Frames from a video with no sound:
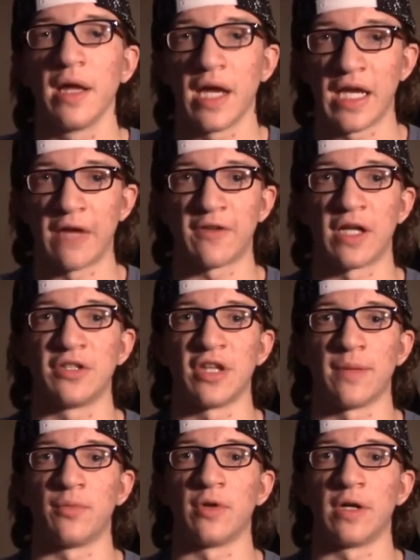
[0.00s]
And I've gotten to
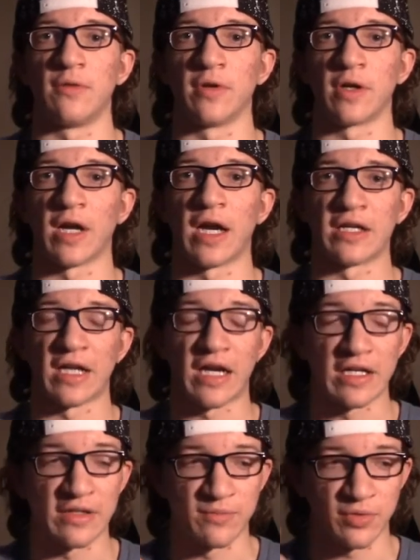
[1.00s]
that point where I, I,
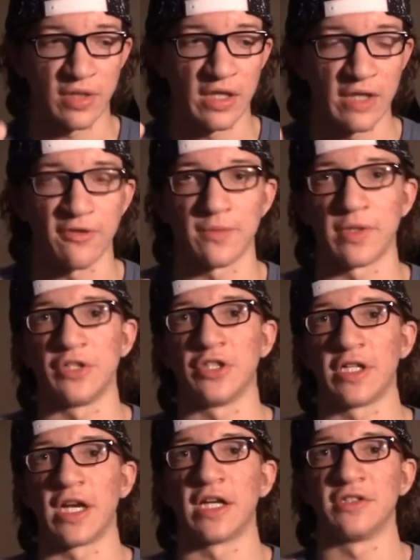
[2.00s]
I love and
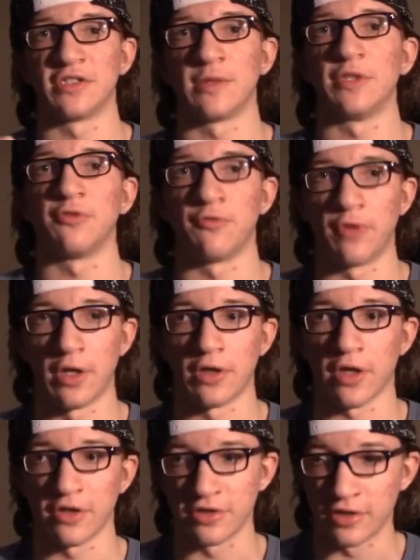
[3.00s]
appreciate you guys so much with
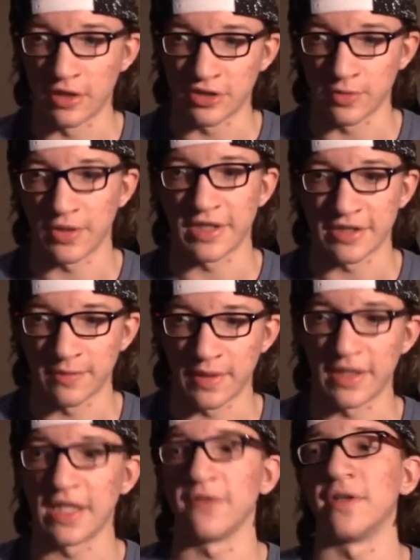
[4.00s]
all the support you guys have
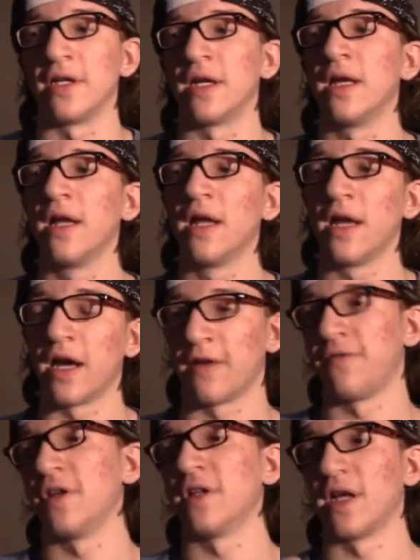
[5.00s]
been giving. I
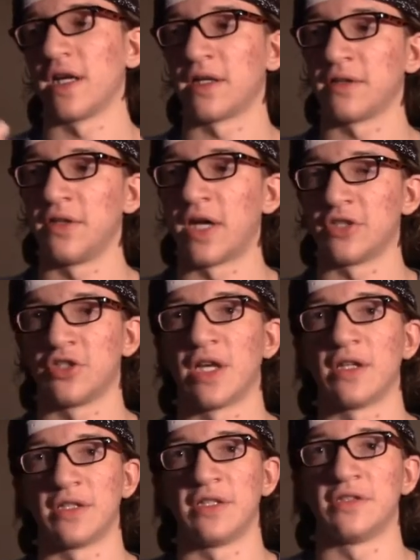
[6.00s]
feel like you know I should
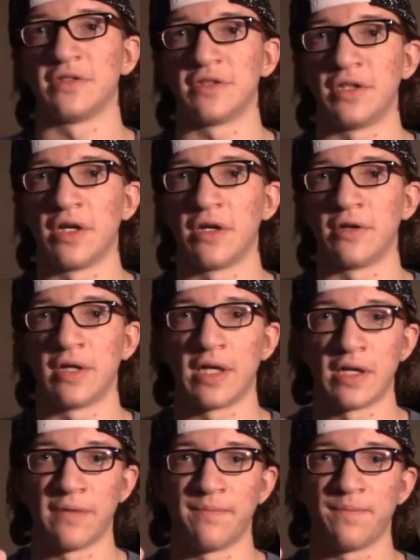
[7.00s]
at least you know
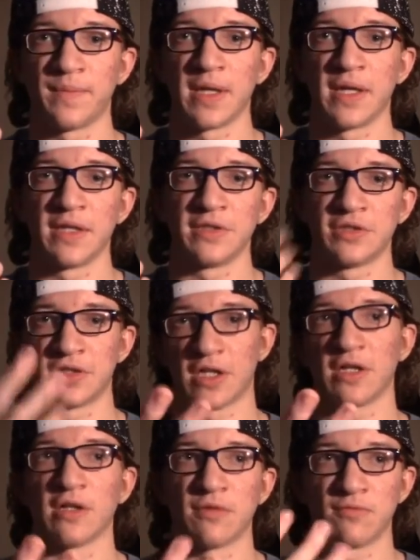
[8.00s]
um,
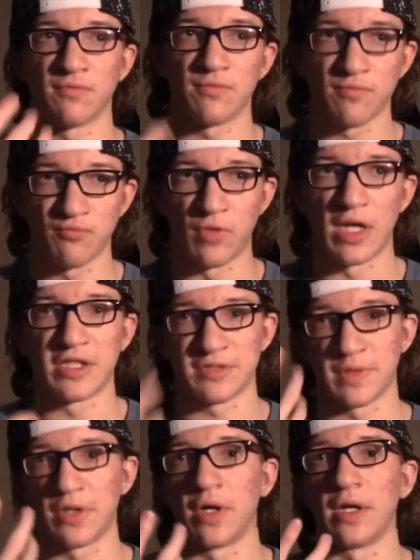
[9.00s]
Share what's
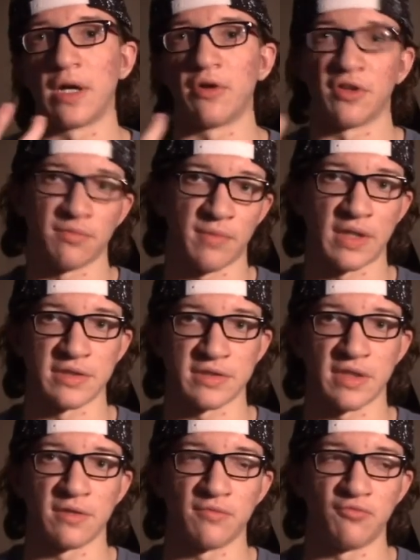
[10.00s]
been going on with
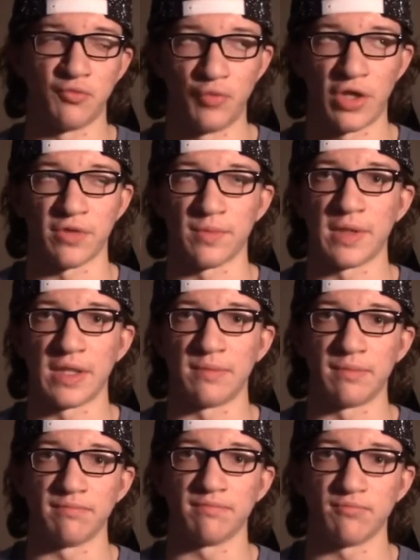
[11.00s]
myself, with me,
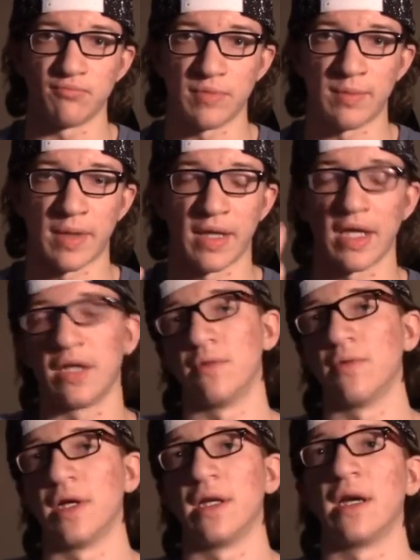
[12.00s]
in my head
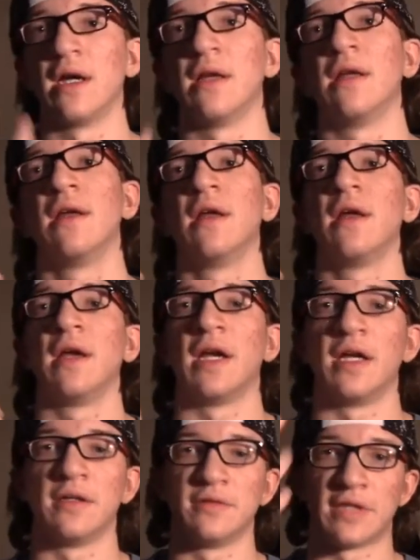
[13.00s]
and whatnot,
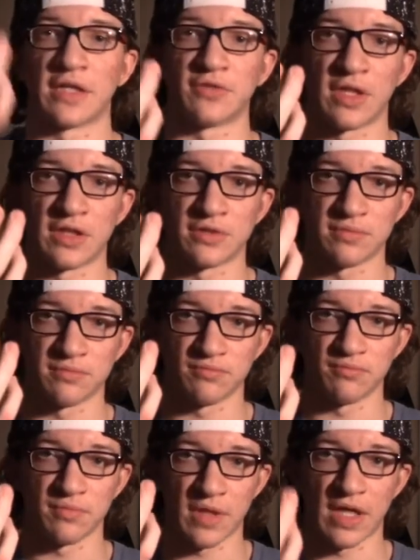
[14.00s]
and that's why
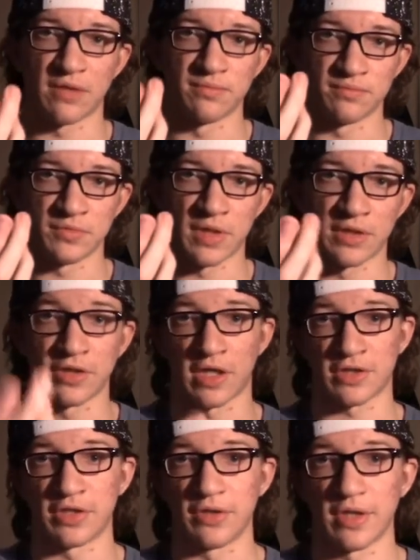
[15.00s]
I, uh, I
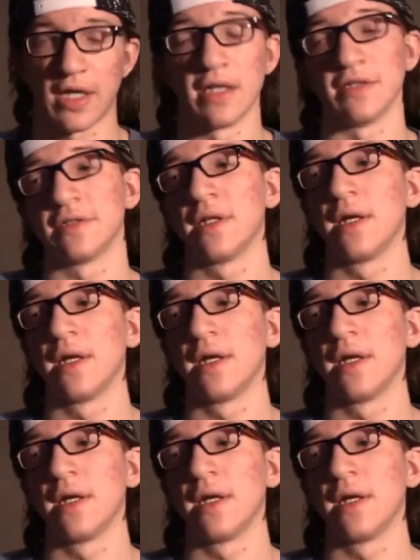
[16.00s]
talk to you guys.